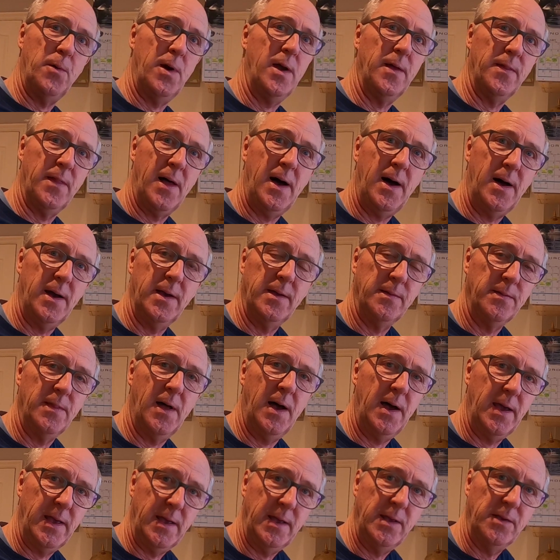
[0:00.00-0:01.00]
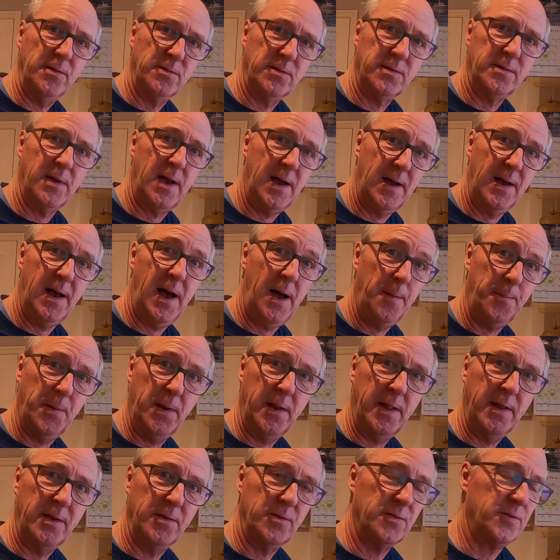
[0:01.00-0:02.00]
where that is
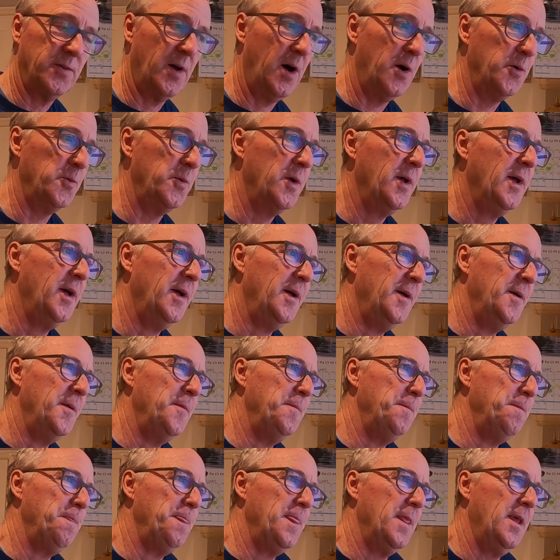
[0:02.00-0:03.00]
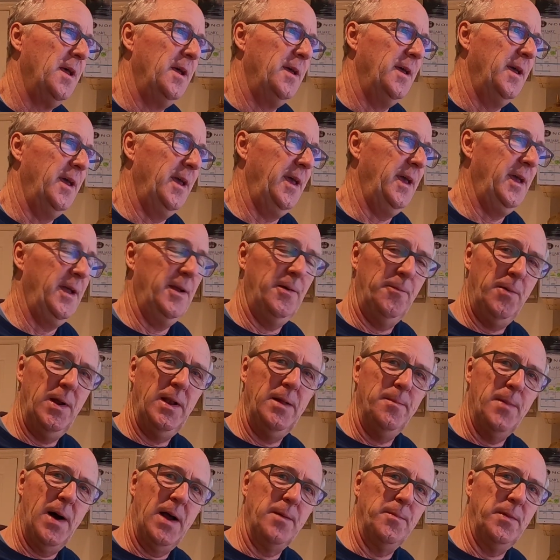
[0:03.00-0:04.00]
happening. So it
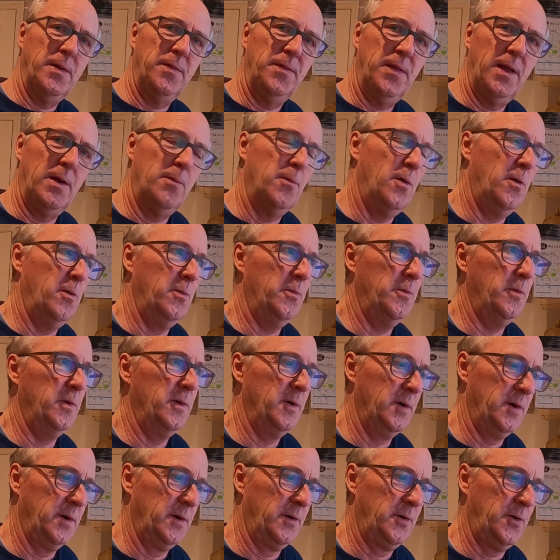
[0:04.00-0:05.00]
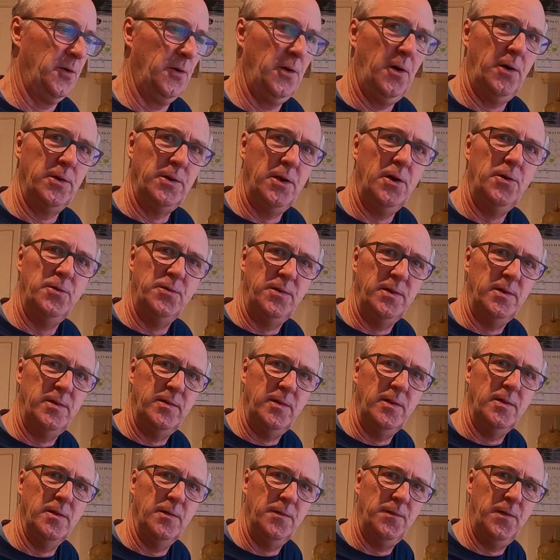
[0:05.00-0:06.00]
really made me think, well, could I use
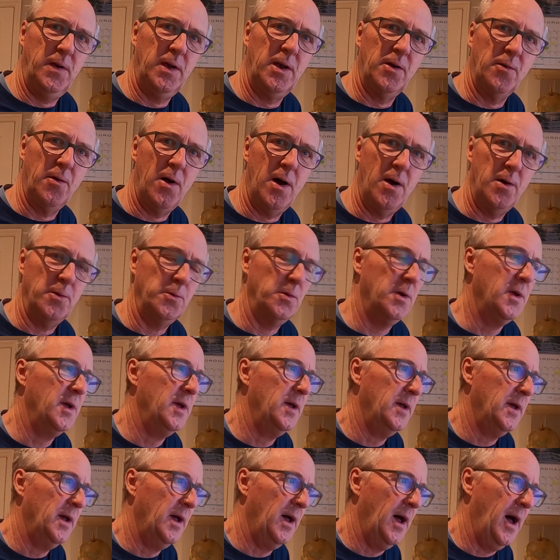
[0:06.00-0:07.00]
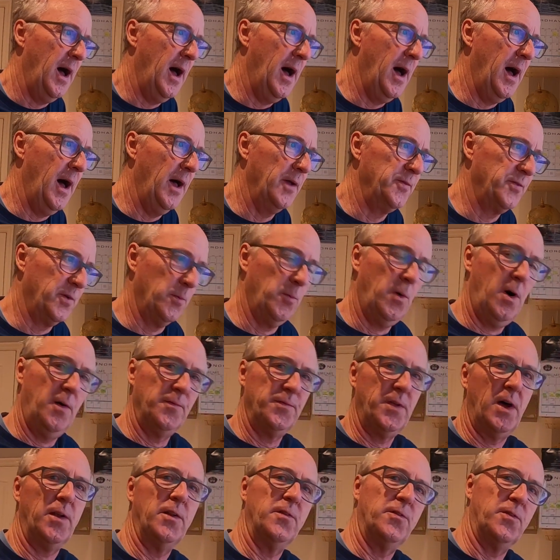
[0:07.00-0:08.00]
this in the Figaro? So what
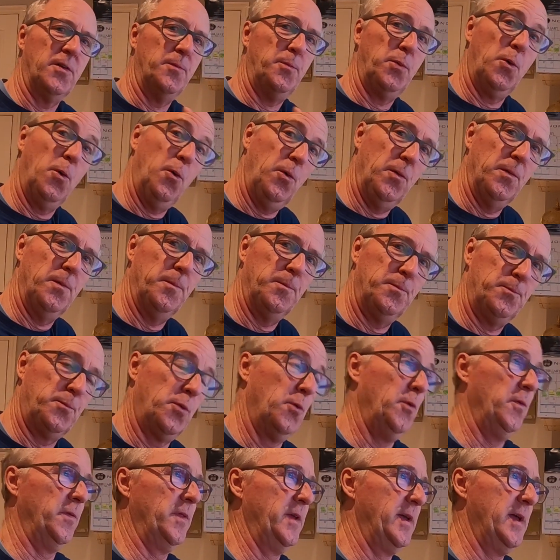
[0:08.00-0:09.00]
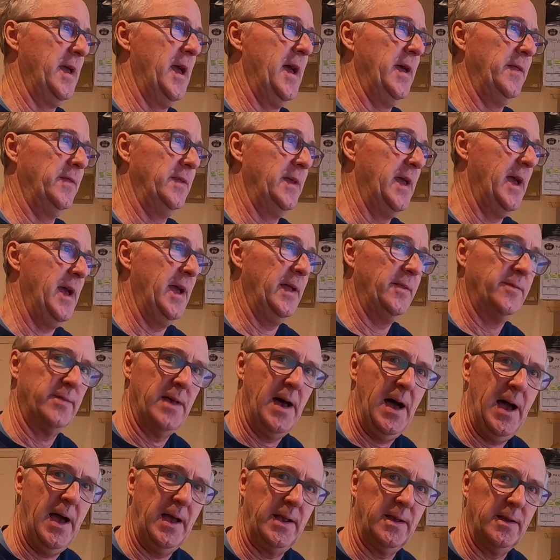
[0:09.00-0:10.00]
I've done is I brought the
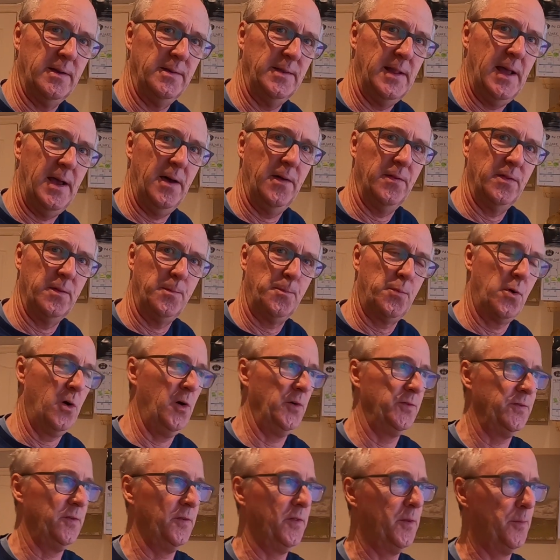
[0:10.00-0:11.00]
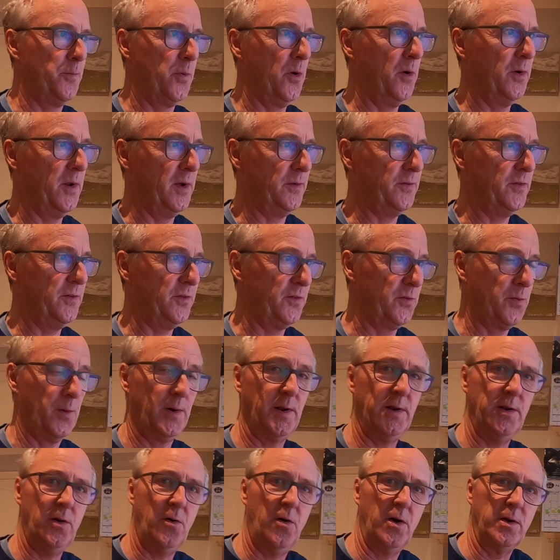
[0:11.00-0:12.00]
AirTag. Now the price of the product is
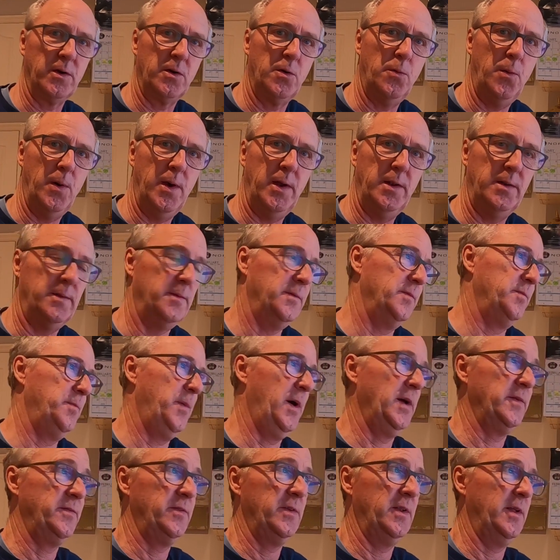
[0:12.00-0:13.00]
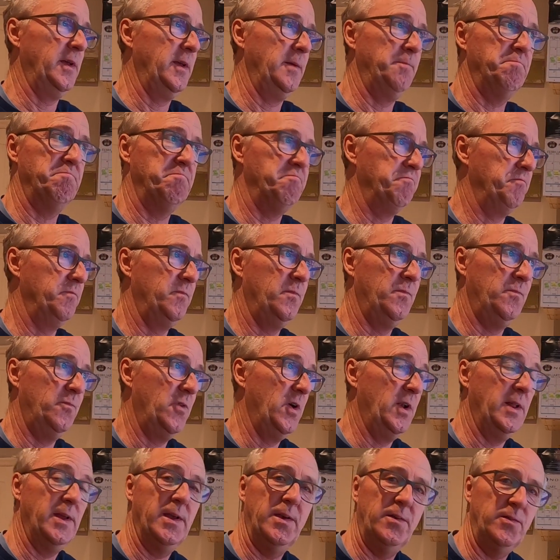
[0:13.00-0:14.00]
29 quid. It's basically
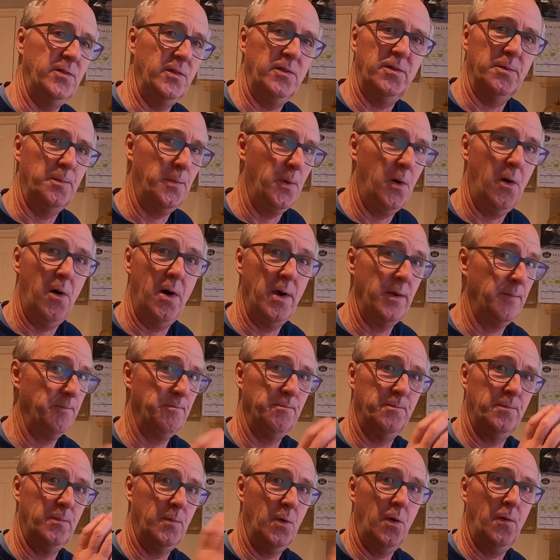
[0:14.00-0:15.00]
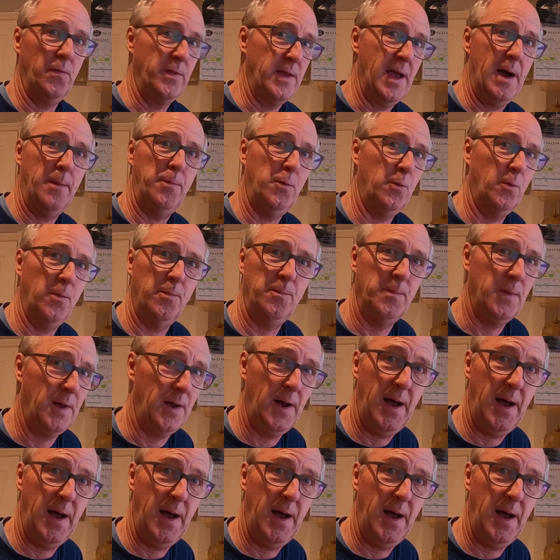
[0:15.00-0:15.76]
really easy to buy on the Apple